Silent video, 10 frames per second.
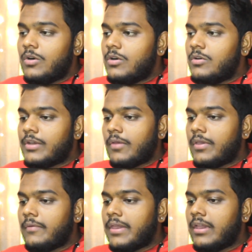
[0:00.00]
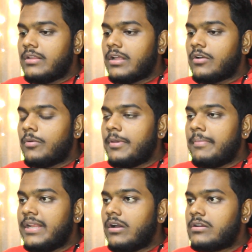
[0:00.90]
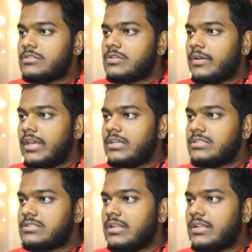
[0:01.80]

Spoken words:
Okay, okay, okay. There are gonna be many artists. Sorry, I